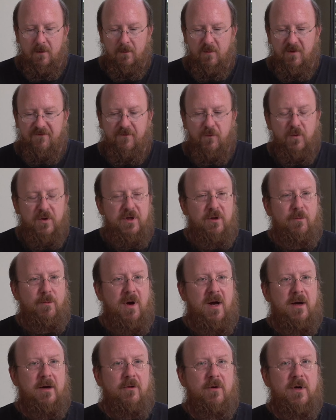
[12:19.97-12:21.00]
Before you
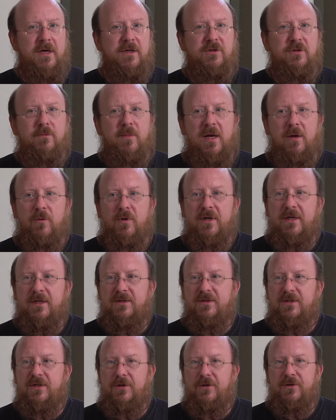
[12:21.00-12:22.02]
migrate, you may want to
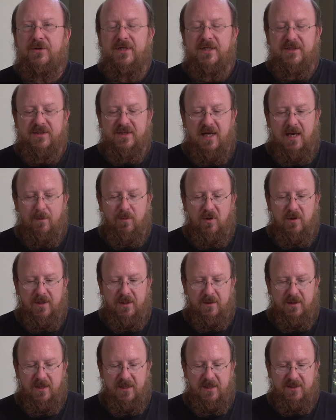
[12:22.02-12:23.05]
consider
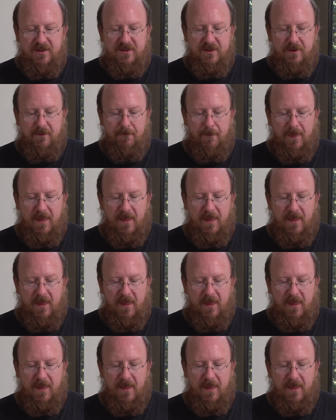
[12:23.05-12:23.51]
disabling these.